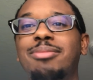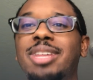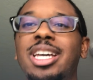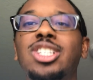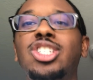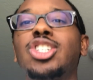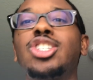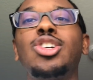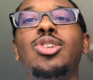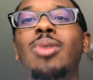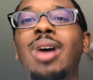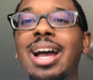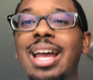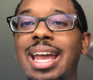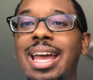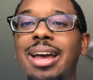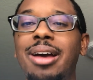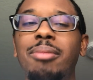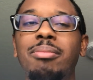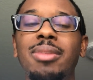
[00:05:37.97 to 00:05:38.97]
That's just who
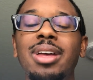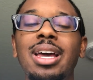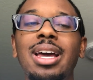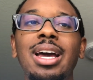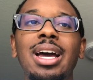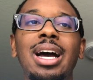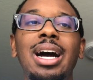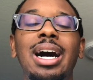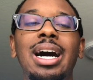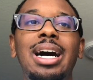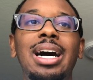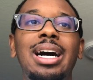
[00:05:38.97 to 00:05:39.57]
I am.